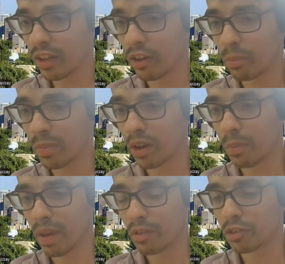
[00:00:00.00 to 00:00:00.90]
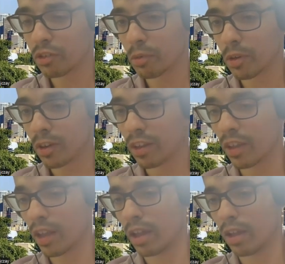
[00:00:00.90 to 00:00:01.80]
little bit about your work.
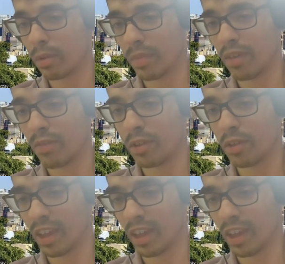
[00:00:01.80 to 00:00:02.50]
If you